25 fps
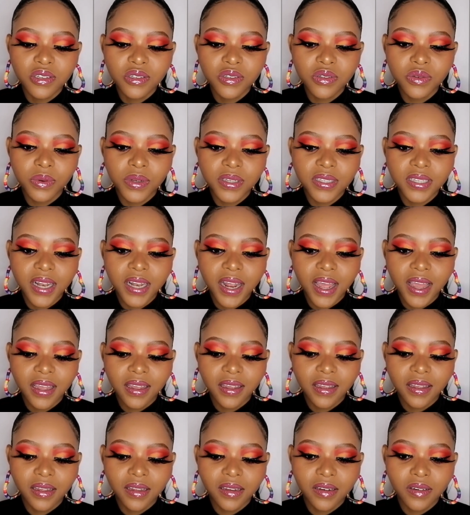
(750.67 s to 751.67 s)
She was
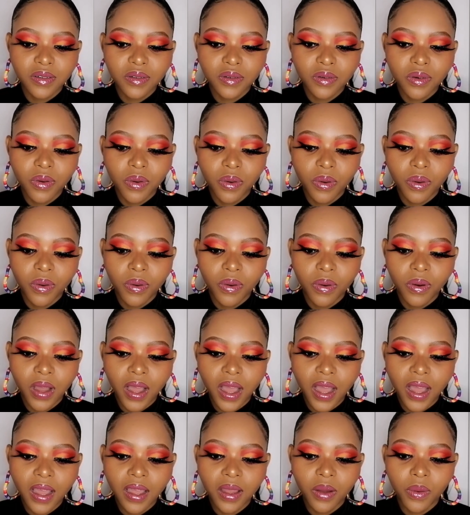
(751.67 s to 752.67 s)
like, no,
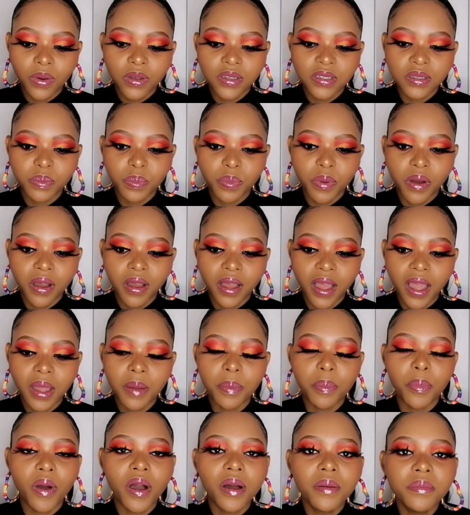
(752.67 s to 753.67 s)
I was,
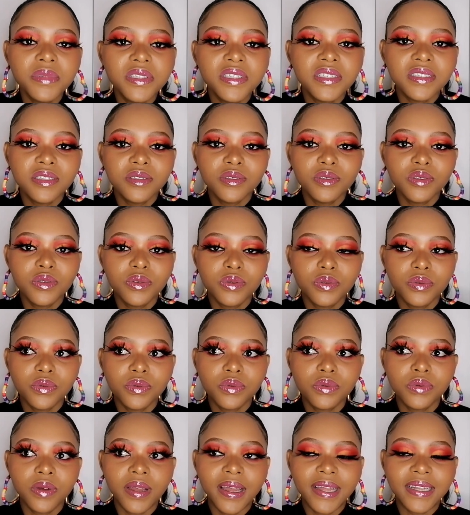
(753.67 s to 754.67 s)
I bumped
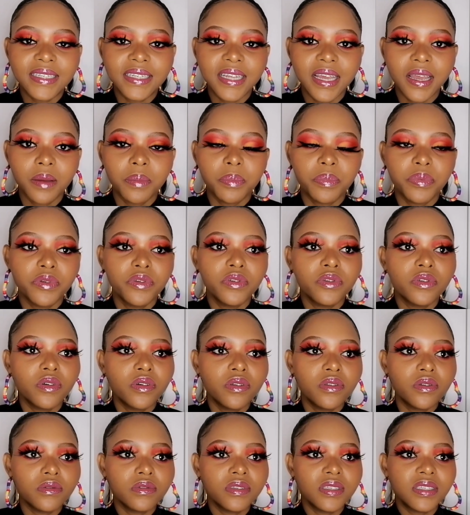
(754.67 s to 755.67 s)
into a tap. You
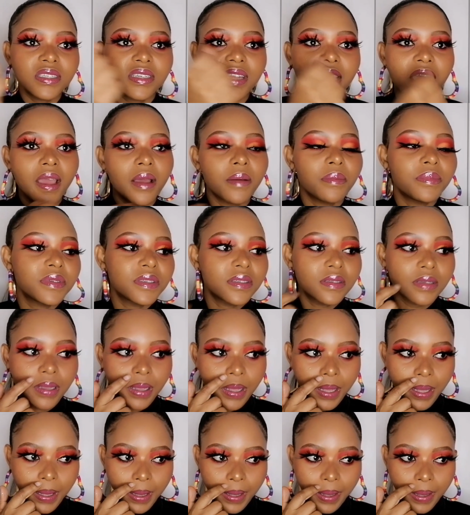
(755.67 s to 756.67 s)
know those taps?
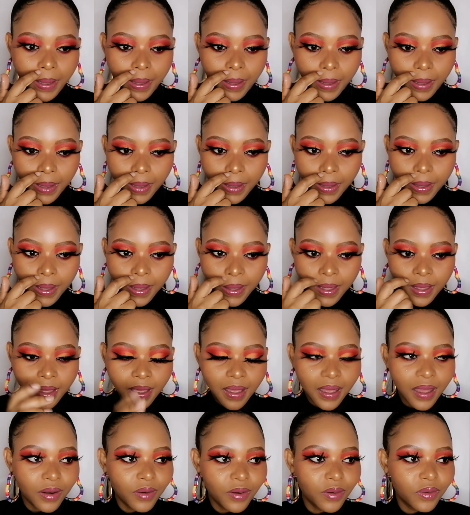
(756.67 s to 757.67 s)

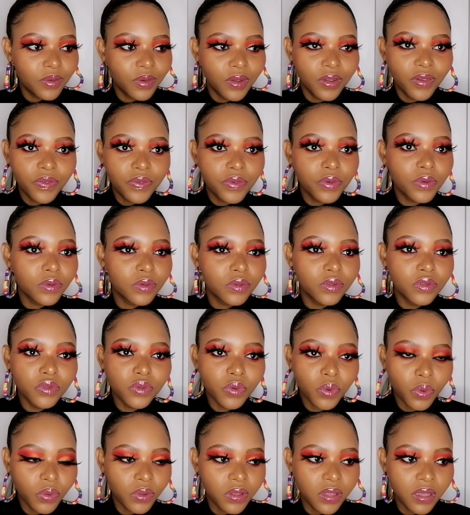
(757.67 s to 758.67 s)
I don't know if you
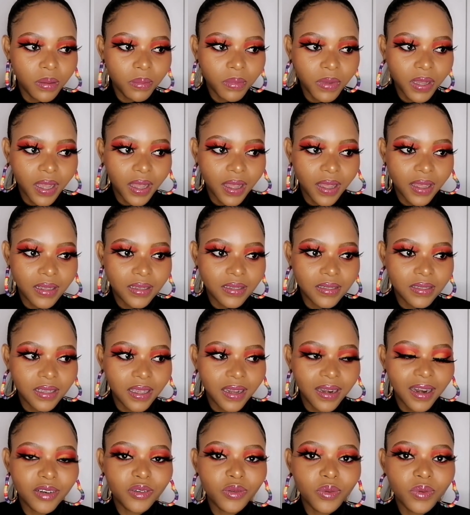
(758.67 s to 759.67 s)
know them guys
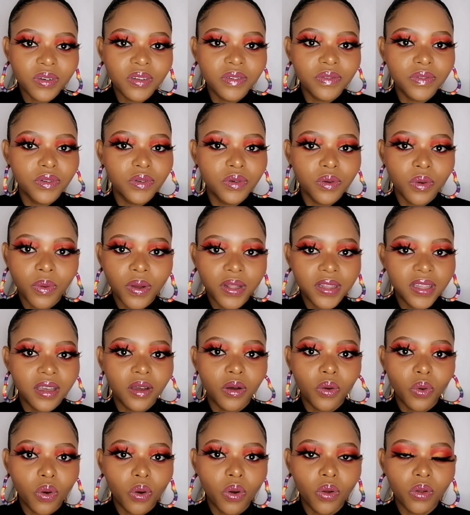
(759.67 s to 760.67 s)
and I don't even know what
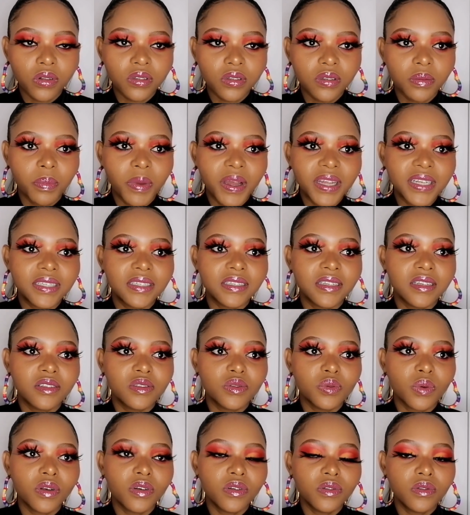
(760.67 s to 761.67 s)
they're called, but
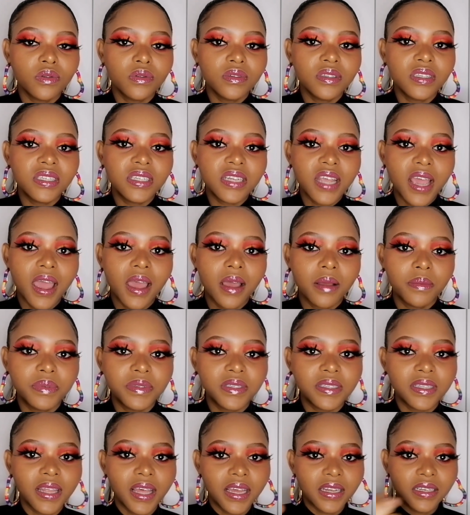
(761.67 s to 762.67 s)
it's one of those
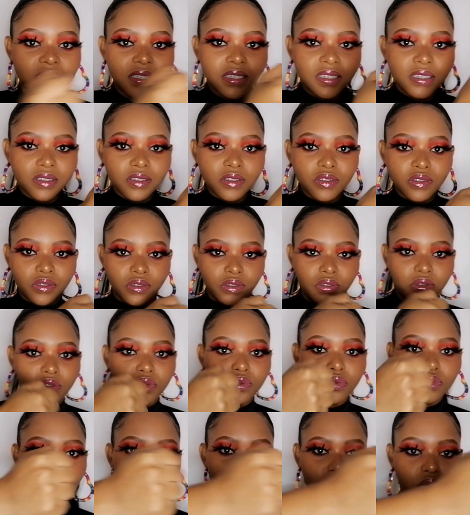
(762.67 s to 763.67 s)
taps that
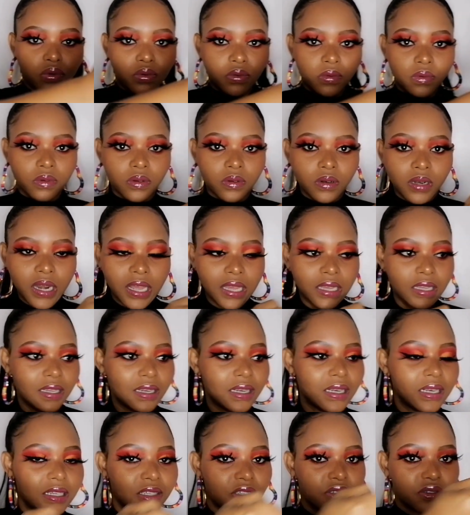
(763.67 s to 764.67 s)
you like
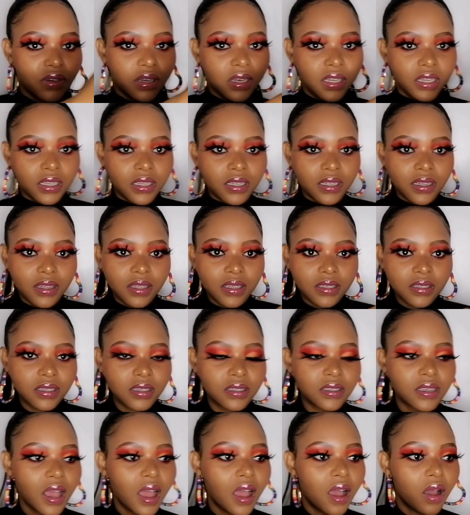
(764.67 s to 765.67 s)
literally this
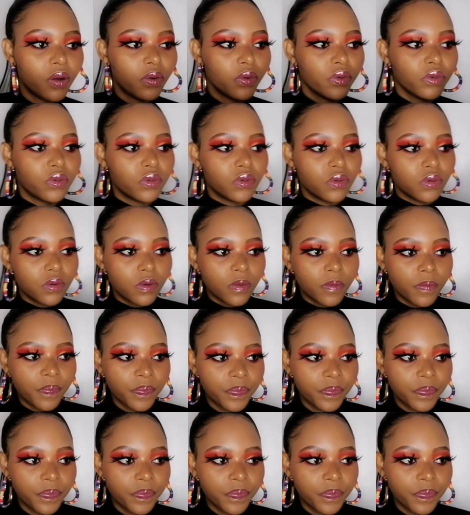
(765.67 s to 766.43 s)
is how you